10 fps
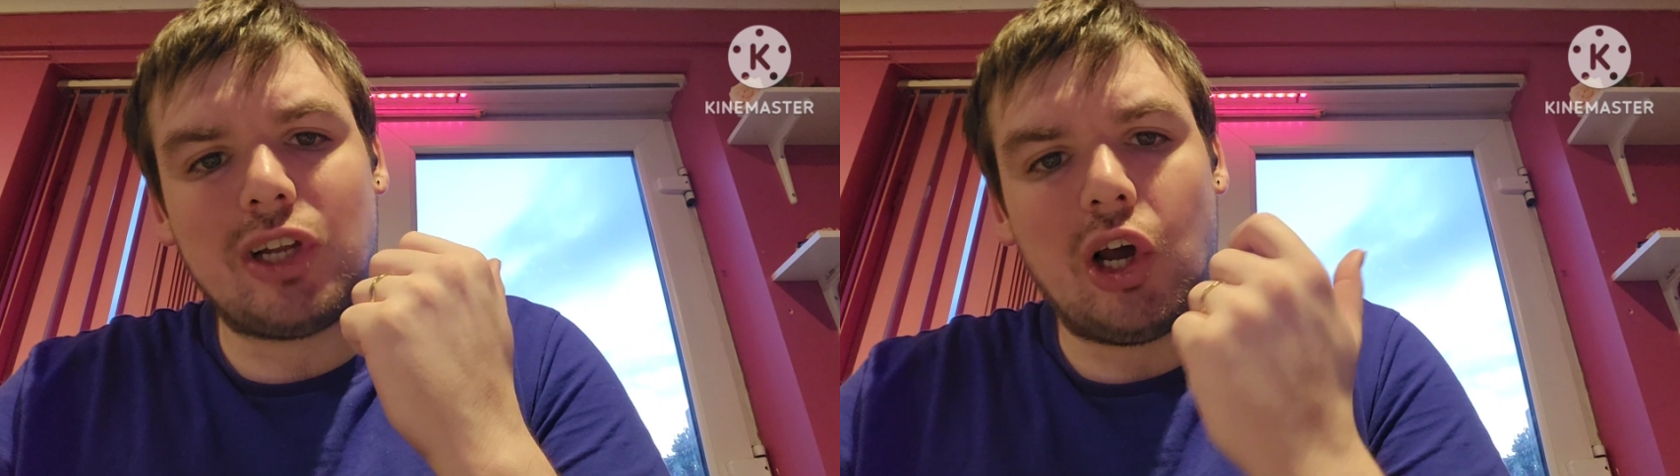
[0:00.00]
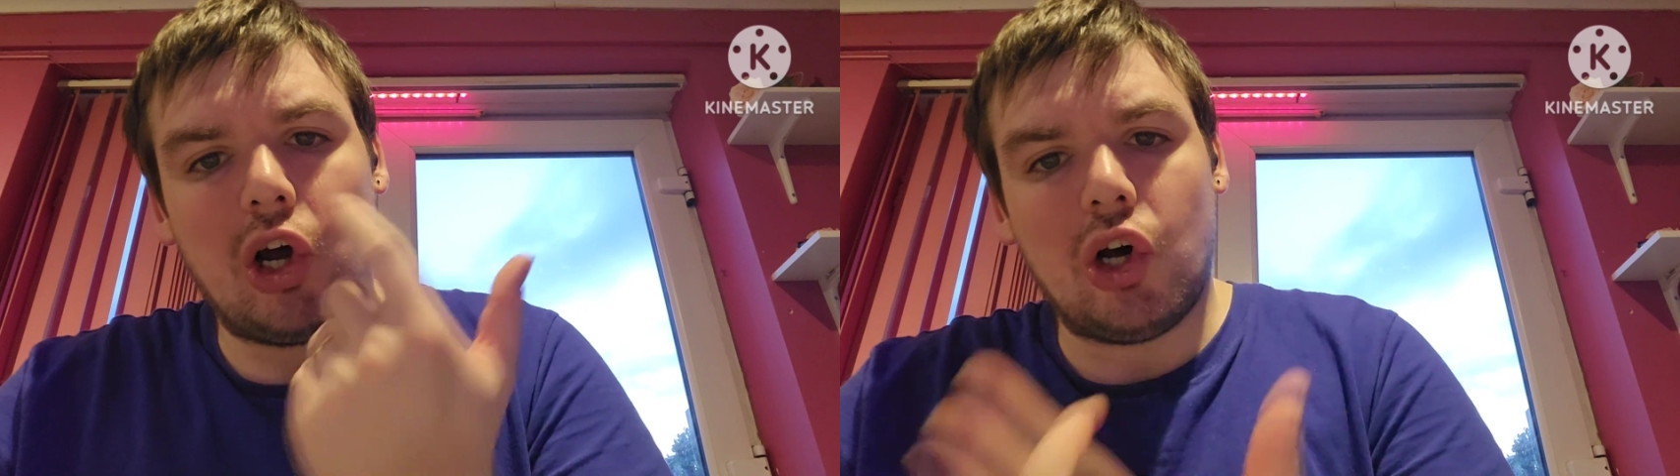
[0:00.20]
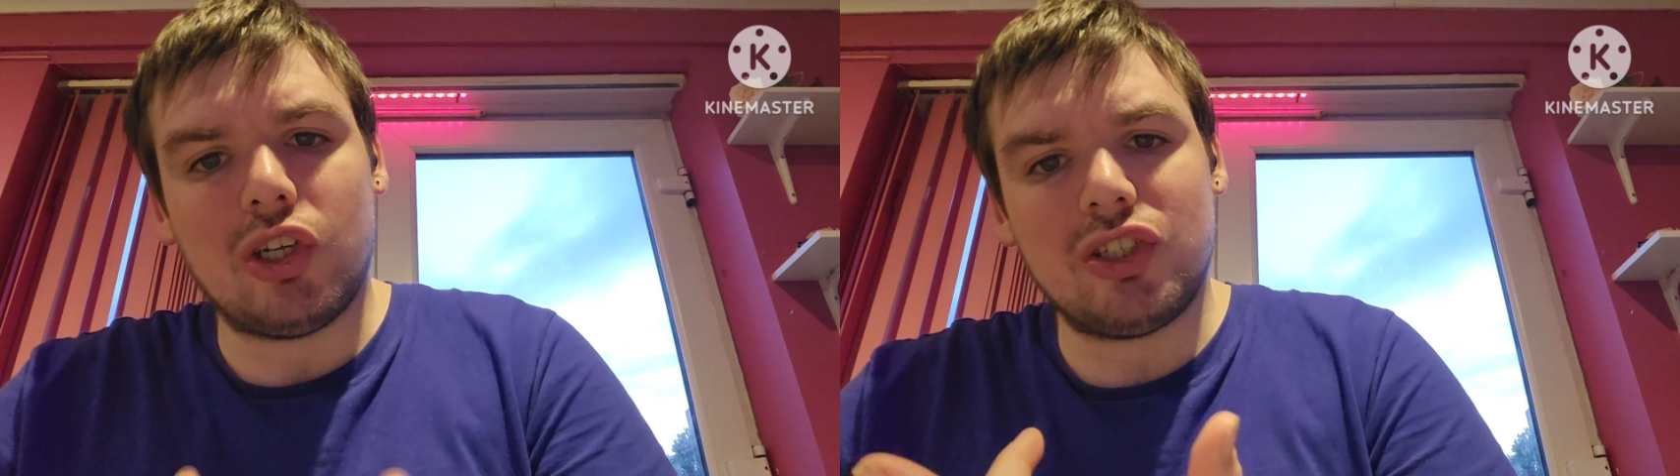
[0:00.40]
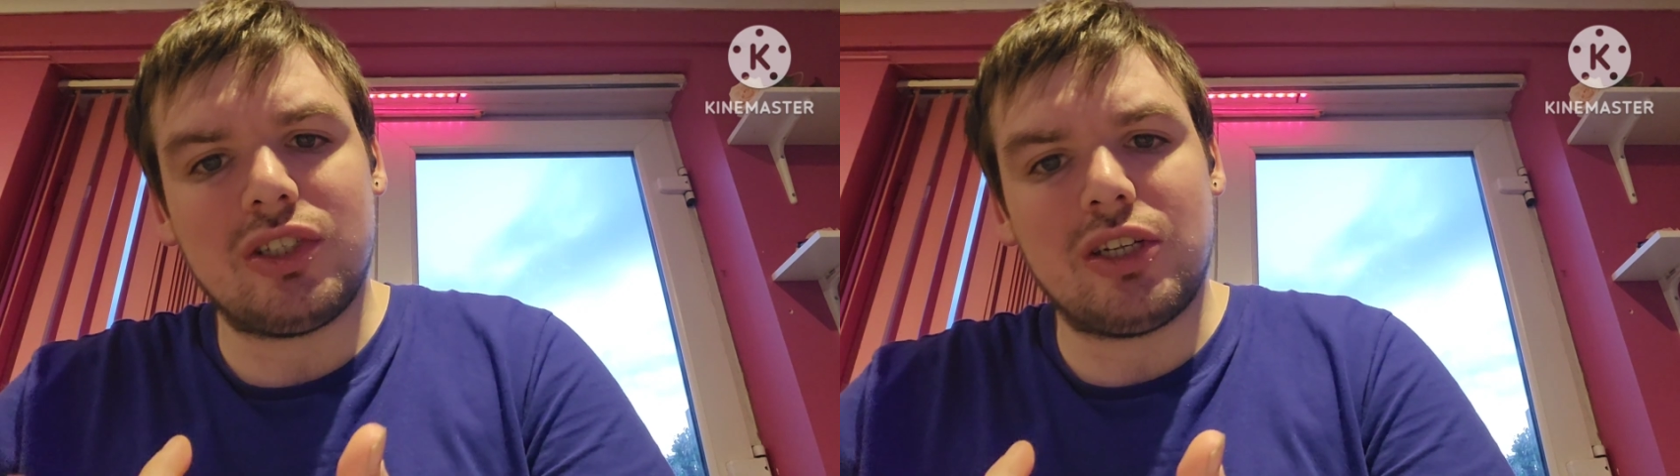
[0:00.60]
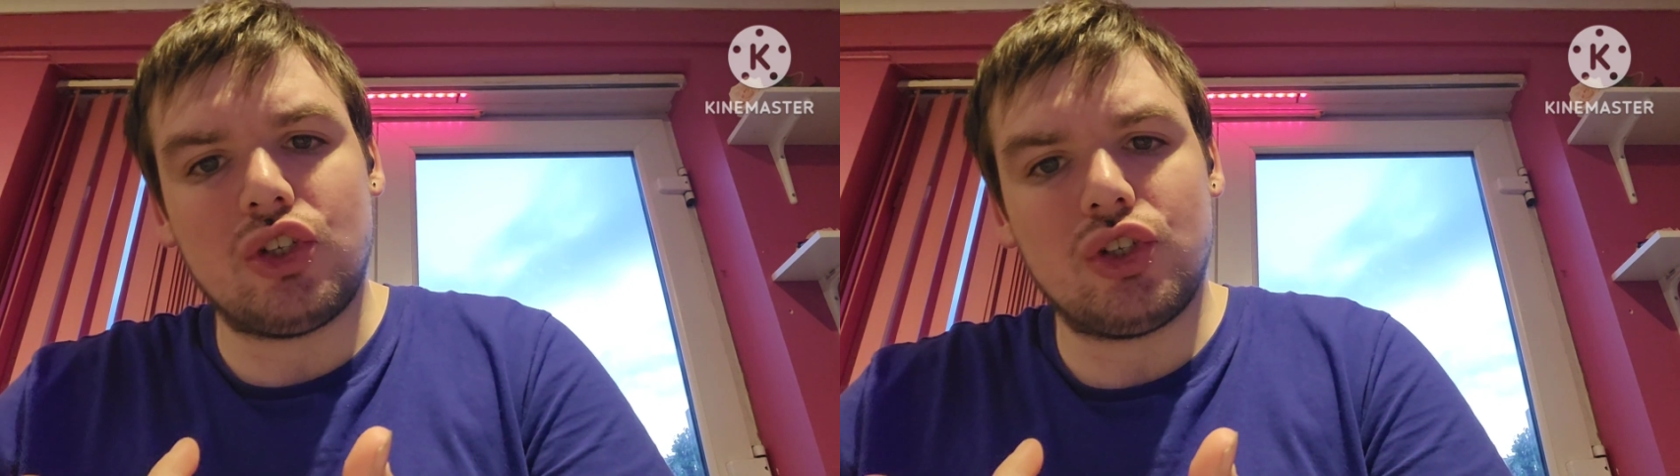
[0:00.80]

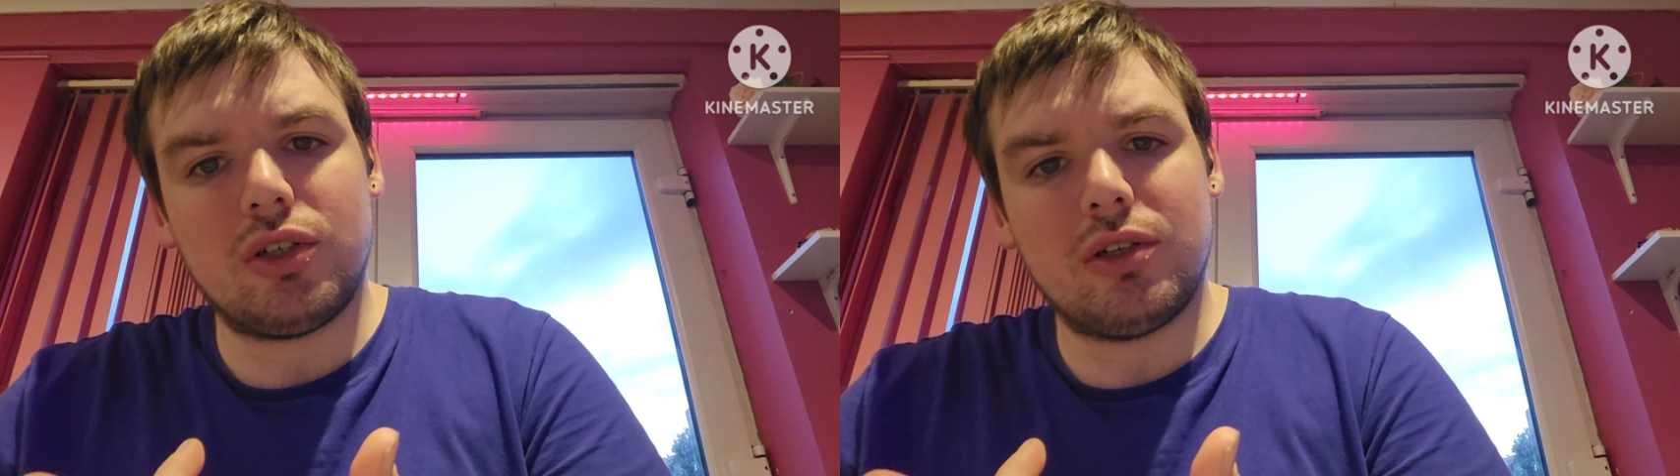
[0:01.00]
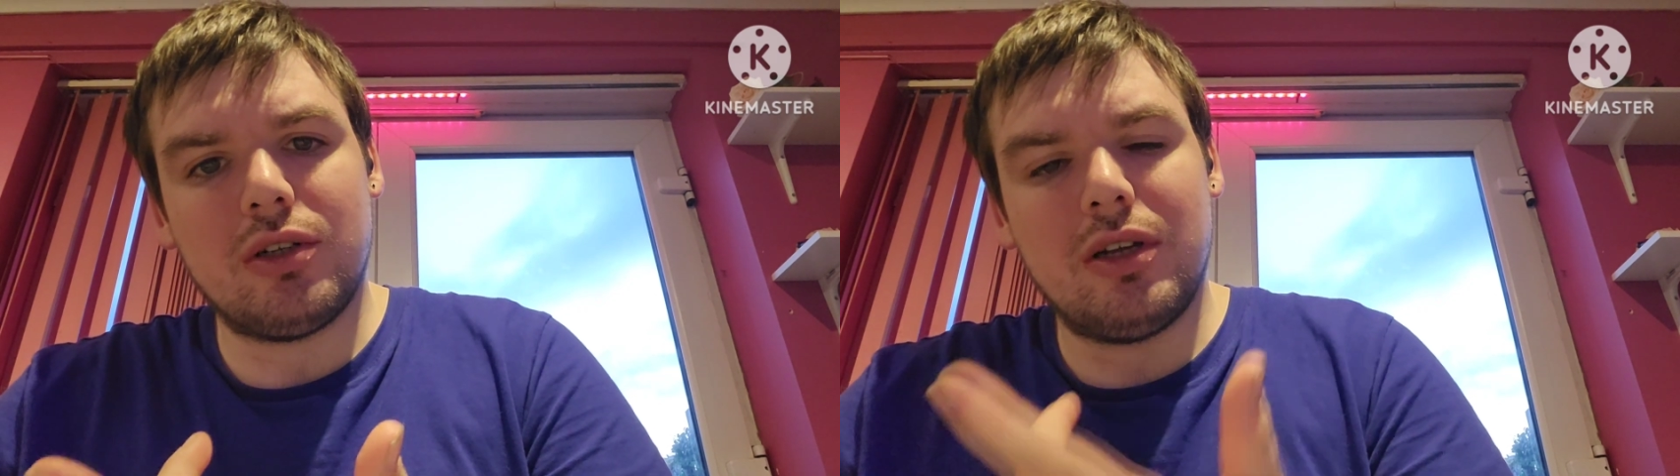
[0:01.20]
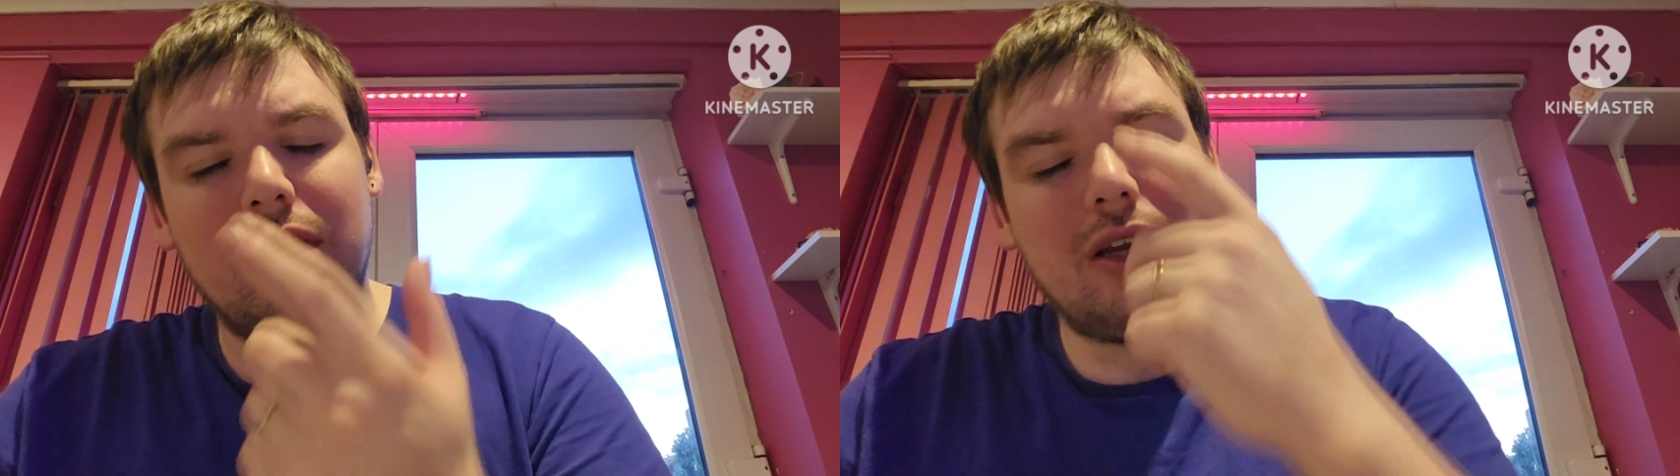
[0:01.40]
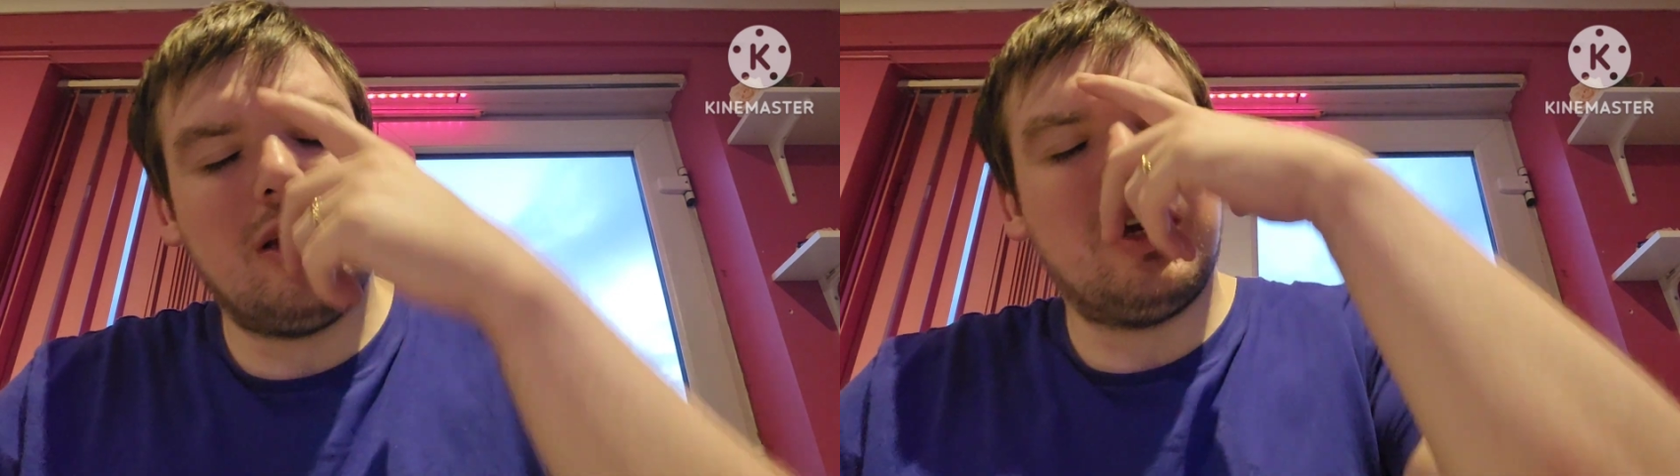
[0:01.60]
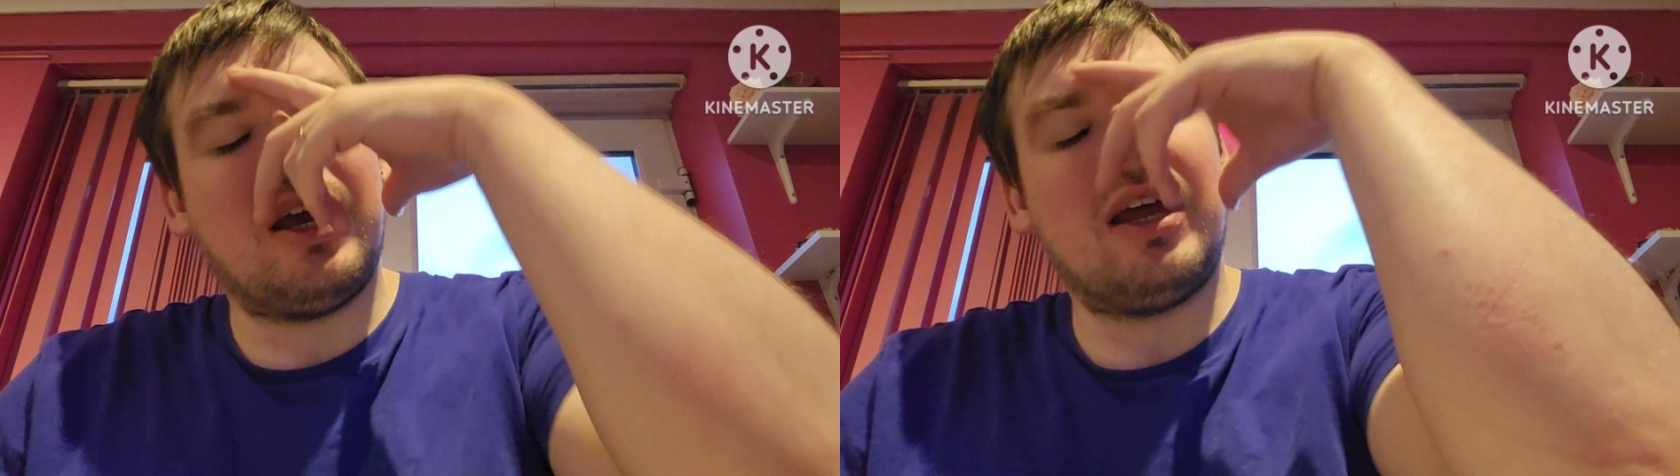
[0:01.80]
Hostage
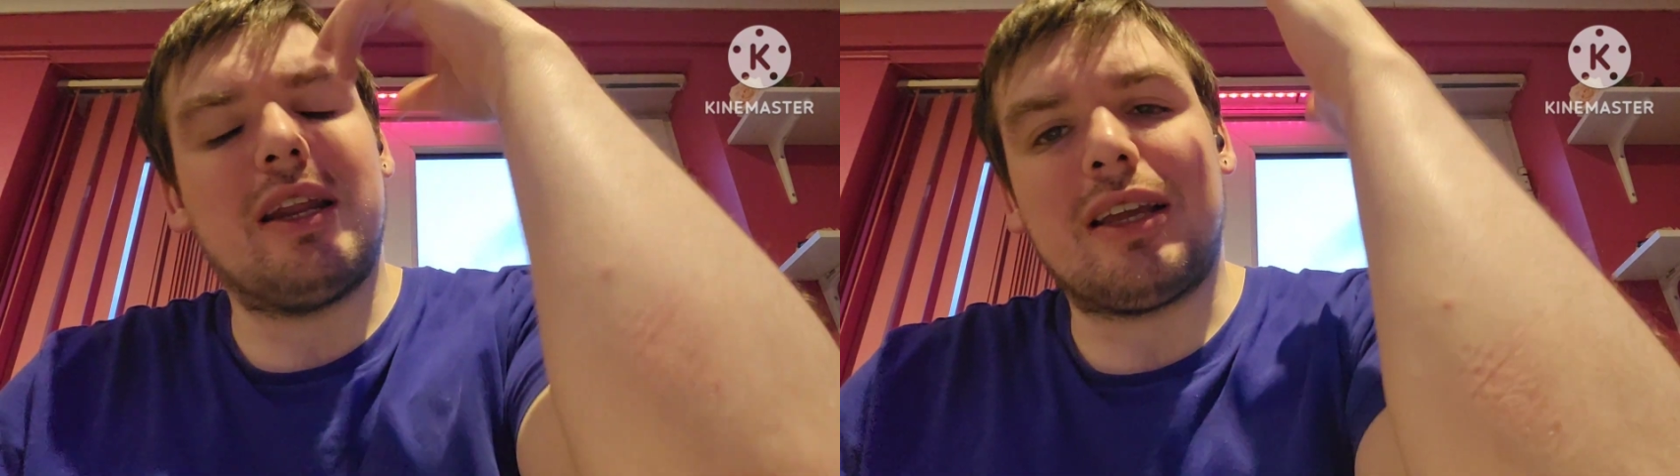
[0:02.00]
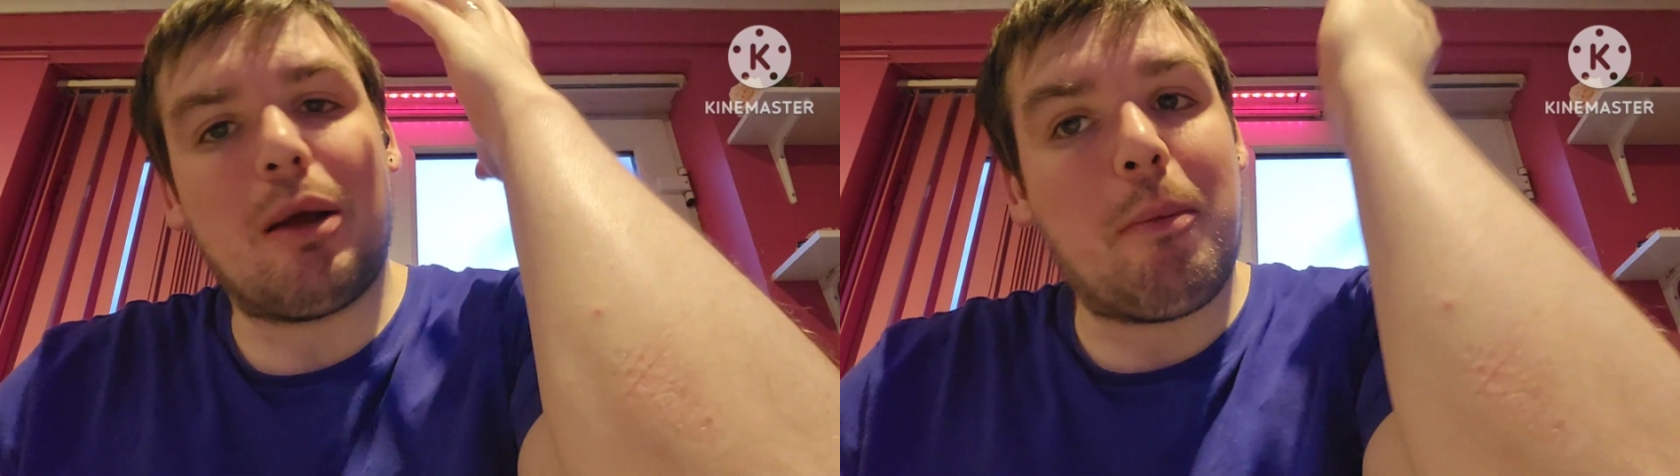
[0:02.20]
and I can't